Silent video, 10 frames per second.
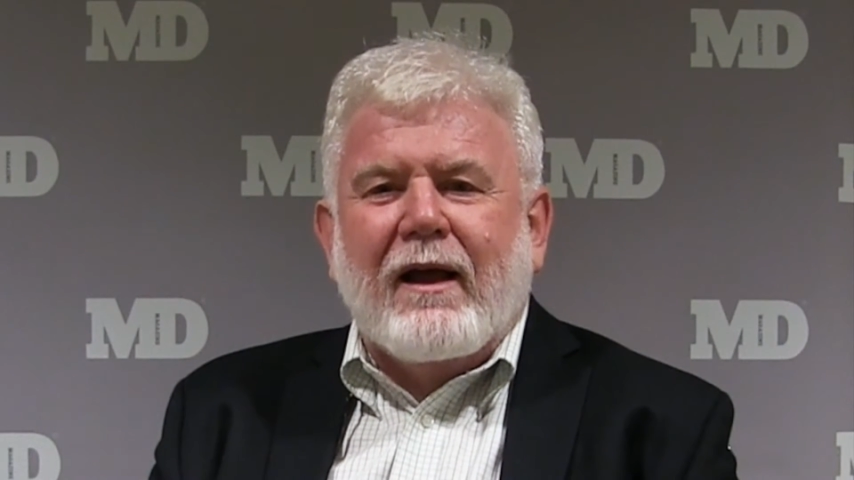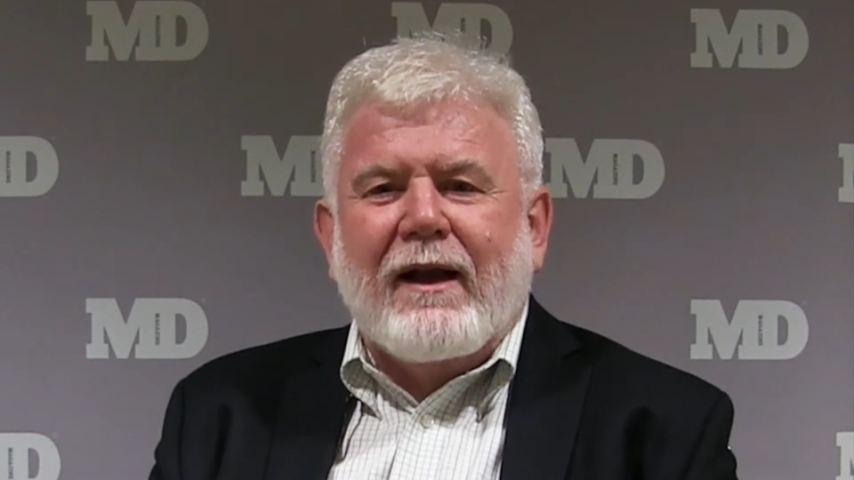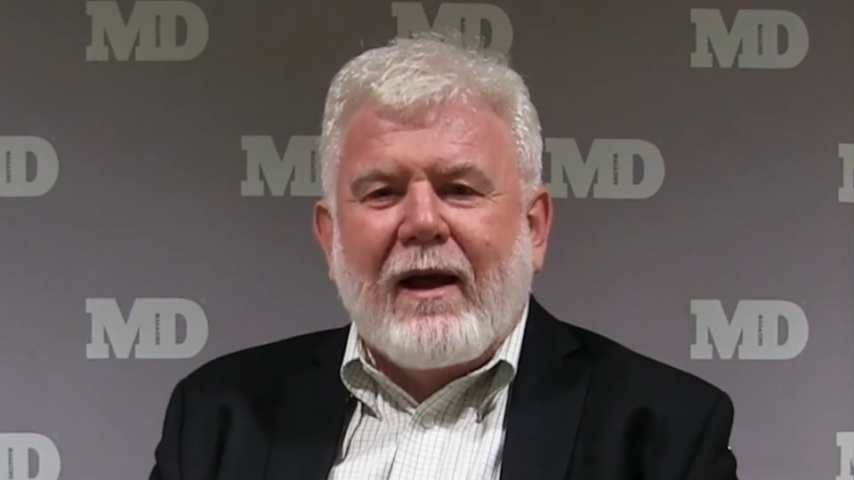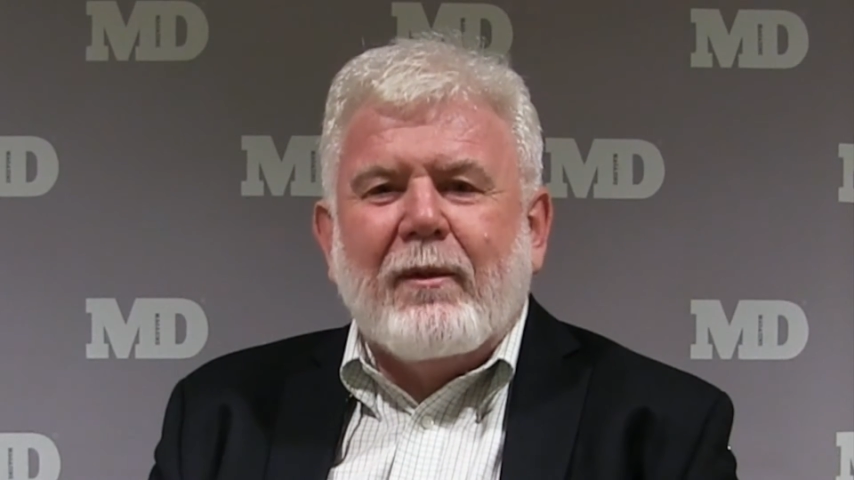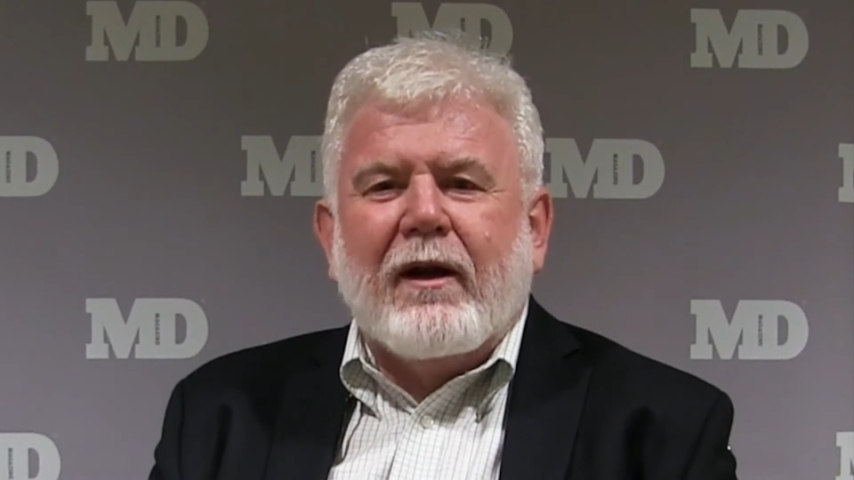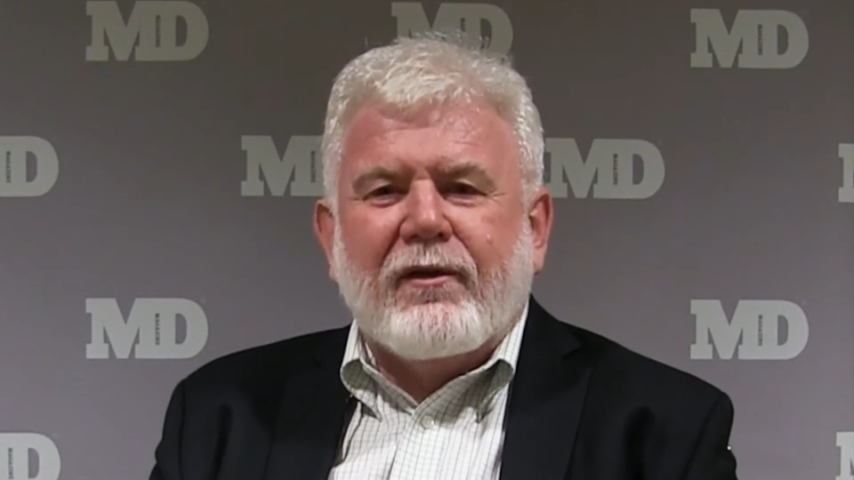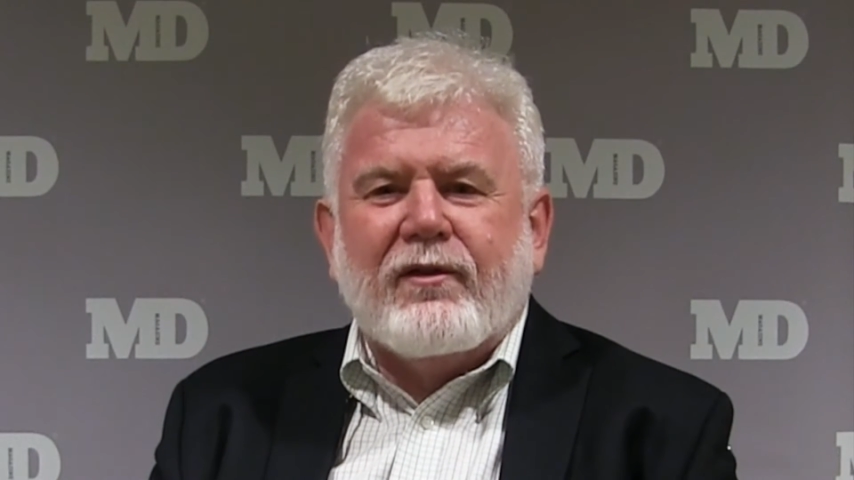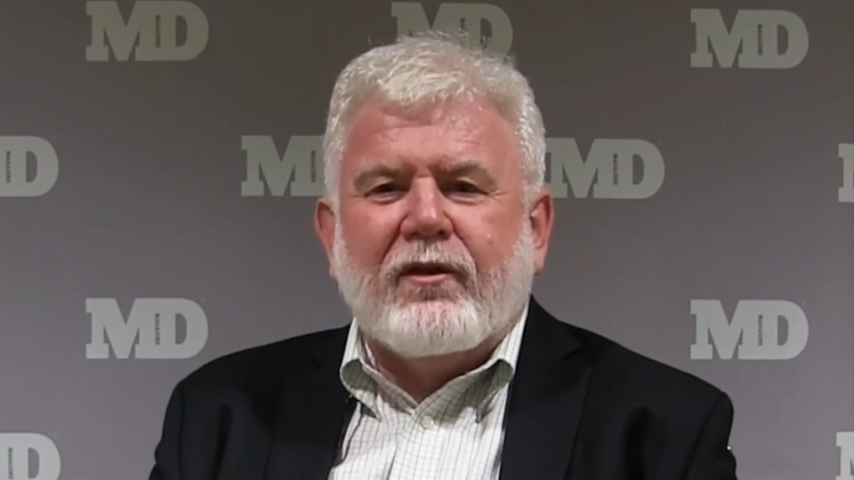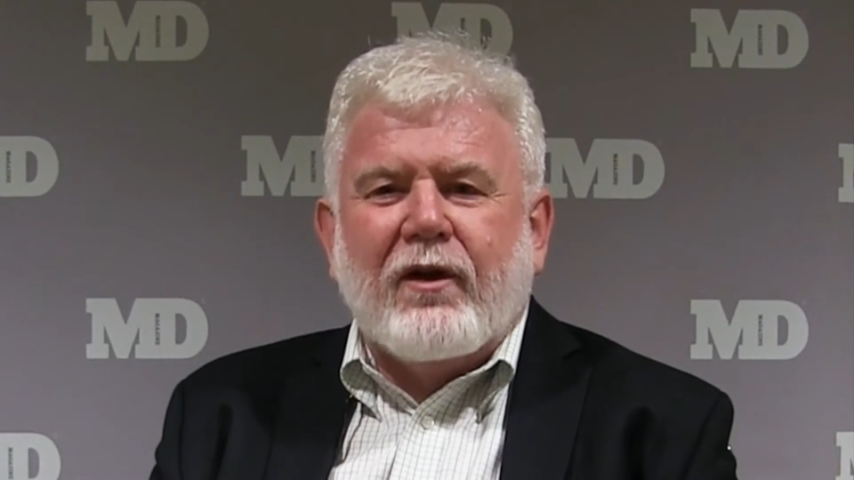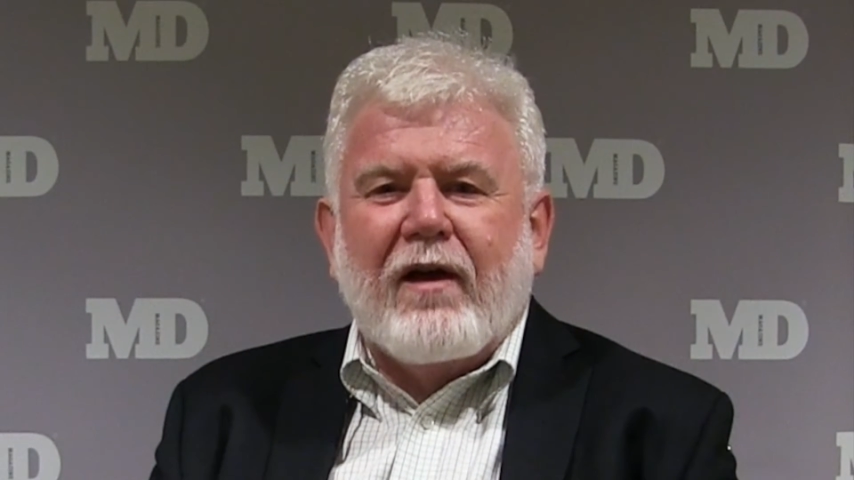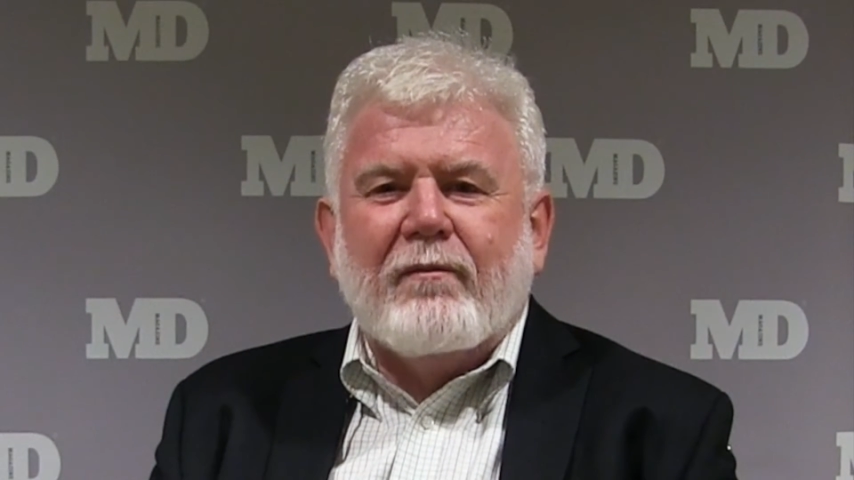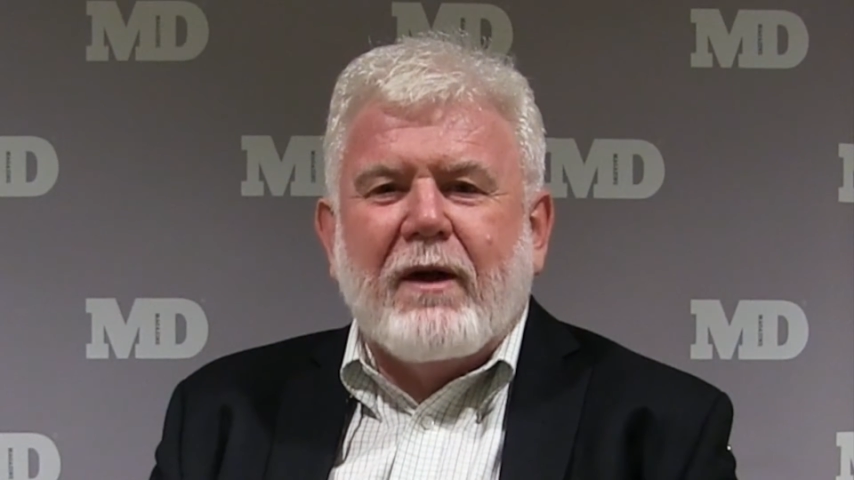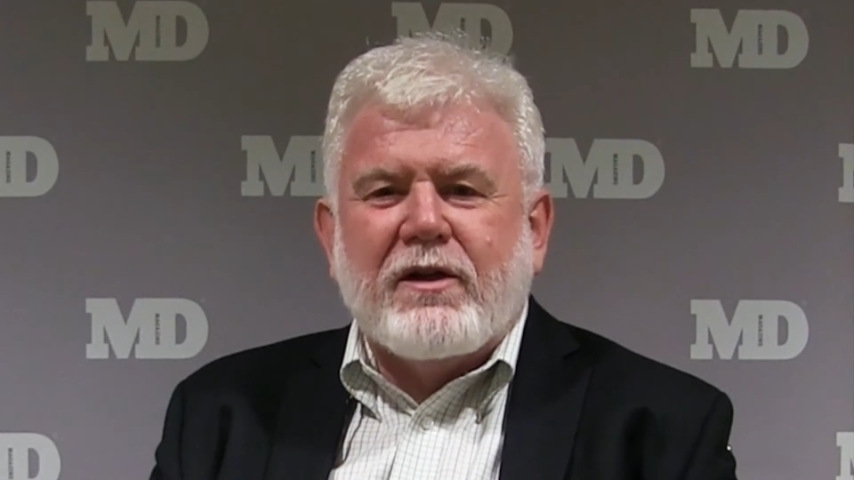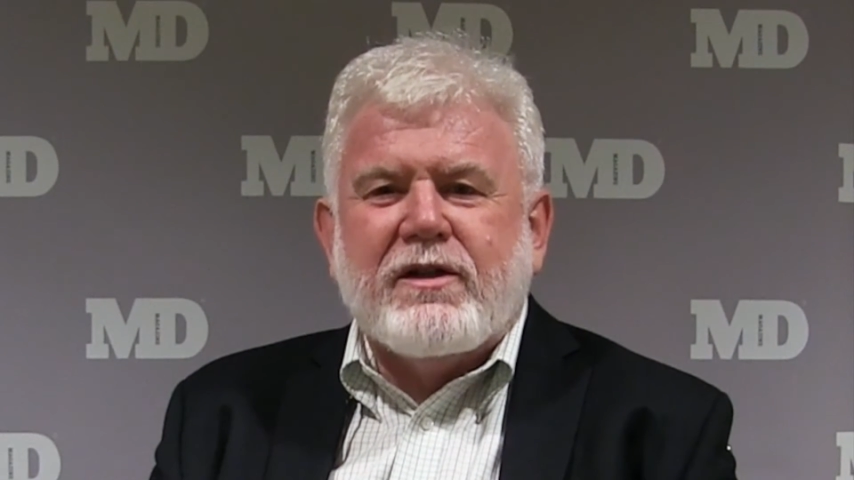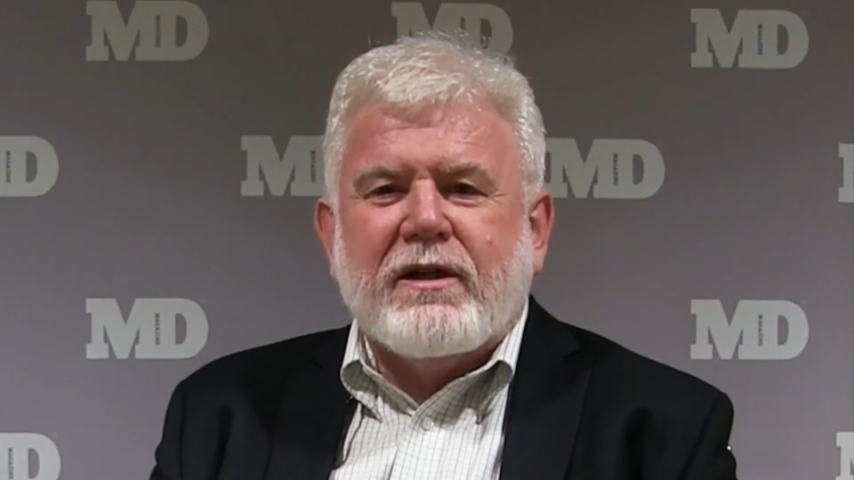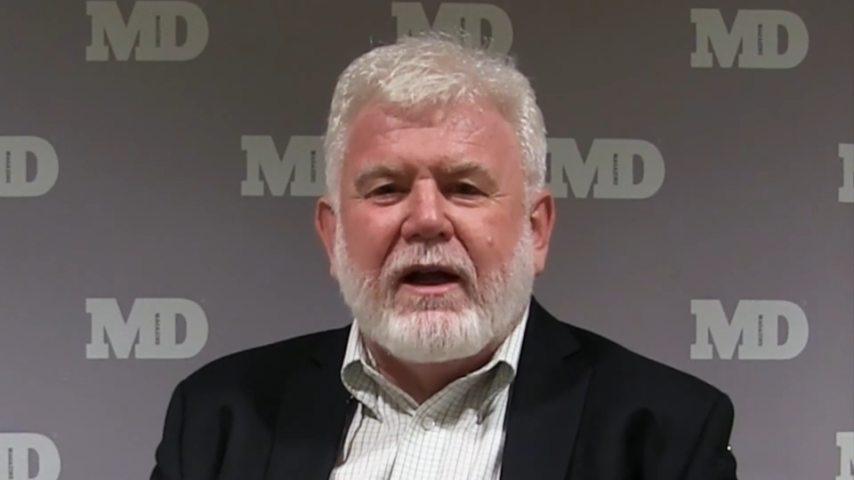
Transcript: enable us to have much